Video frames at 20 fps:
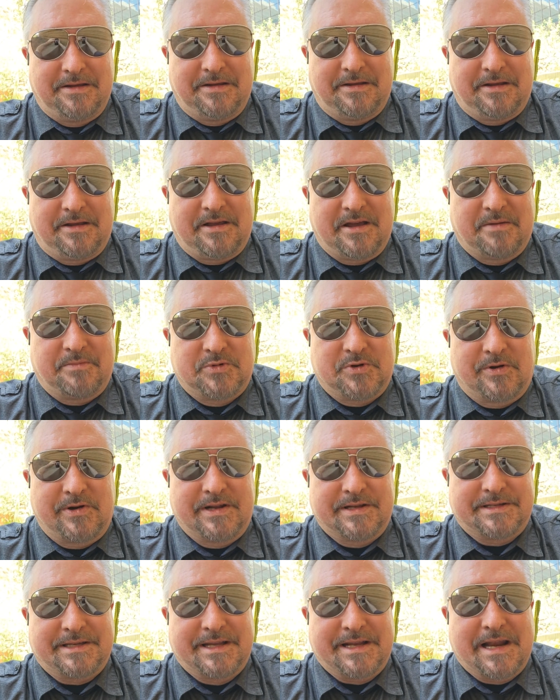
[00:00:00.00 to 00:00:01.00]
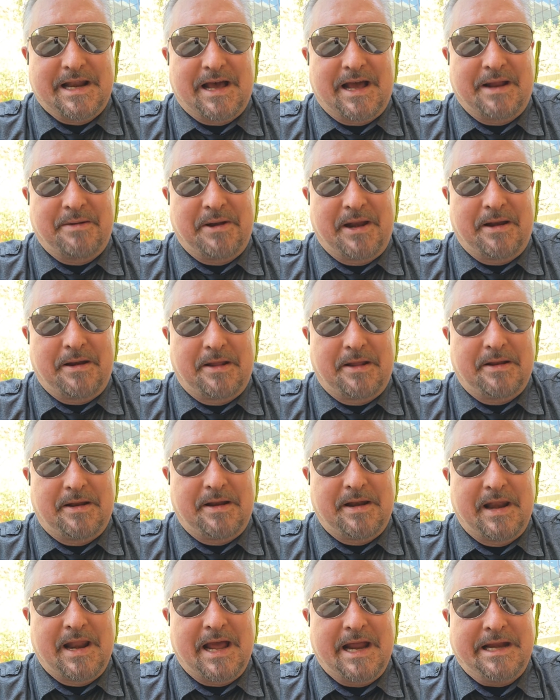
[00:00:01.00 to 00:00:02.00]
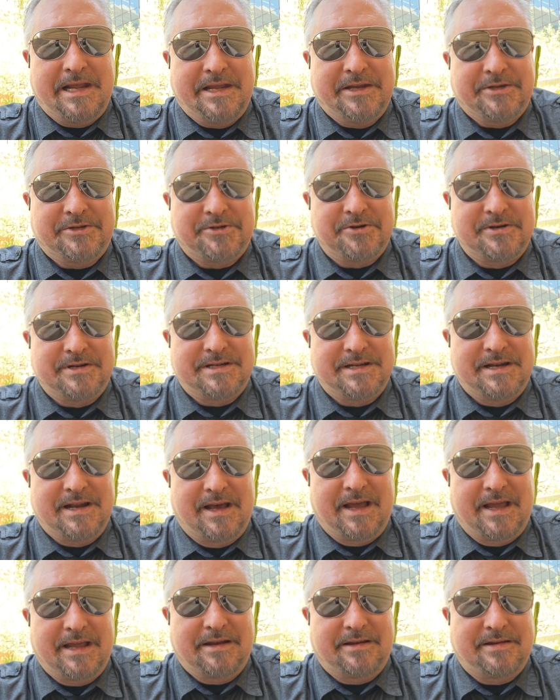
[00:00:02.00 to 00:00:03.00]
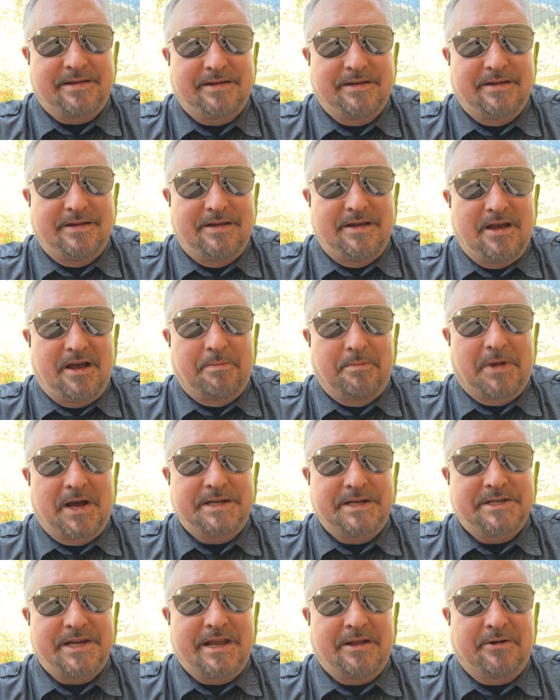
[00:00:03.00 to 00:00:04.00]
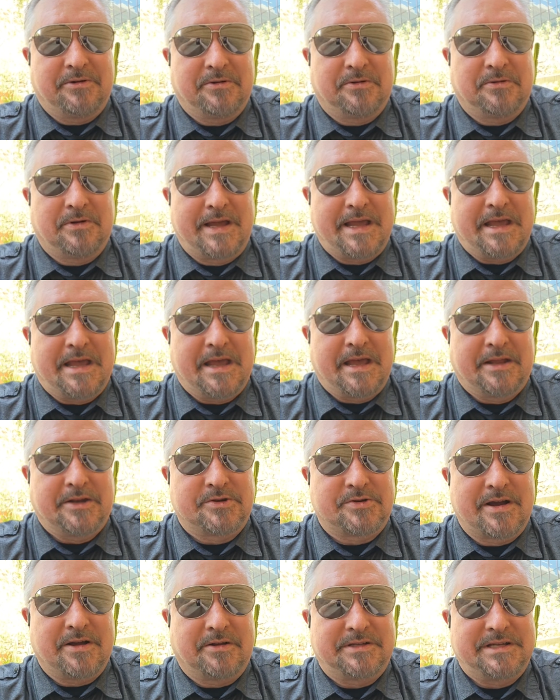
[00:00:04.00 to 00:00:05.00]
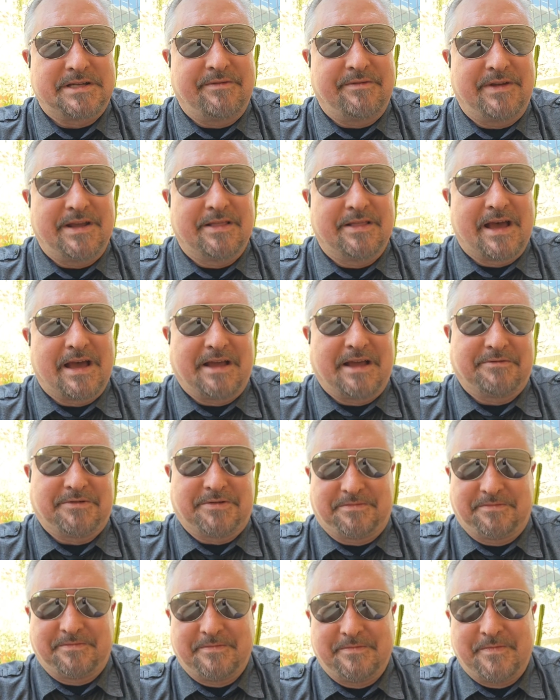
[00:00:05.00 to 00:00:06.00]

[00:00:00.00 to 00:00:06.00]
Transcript: come join us at 9 Eastern tonight on my channel and Trial TV Live.